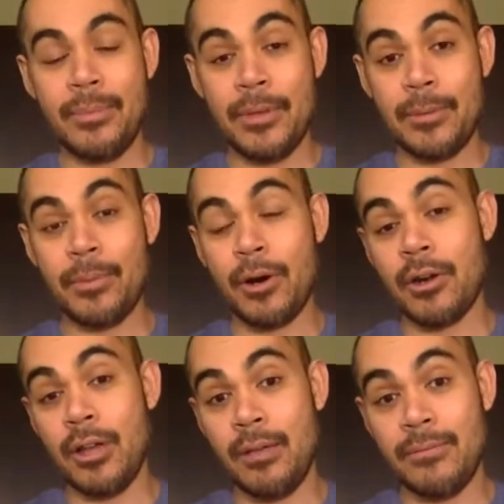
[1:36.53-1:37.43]
They're
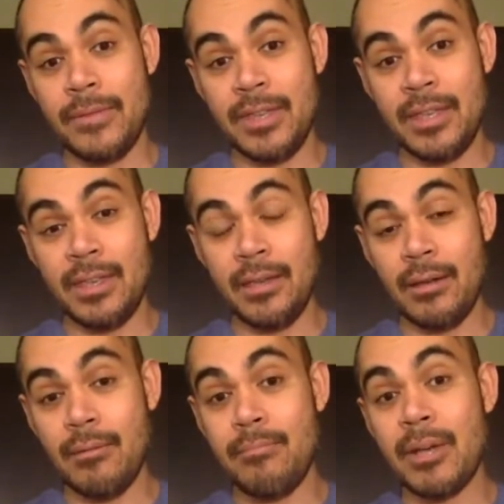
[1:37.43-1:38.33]
part of
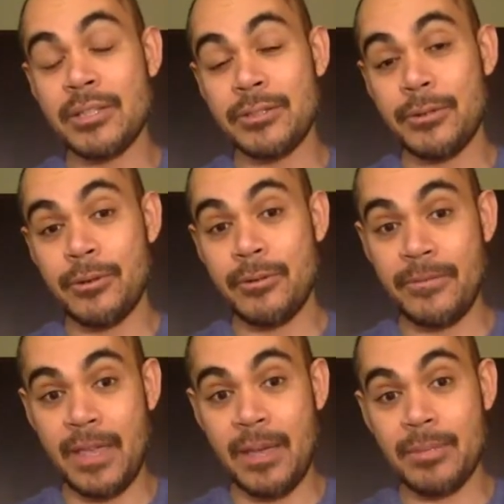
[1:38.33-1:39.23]
the mustard
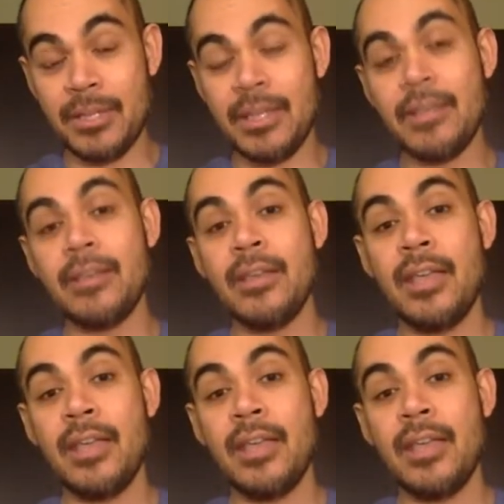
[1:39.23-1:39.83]
family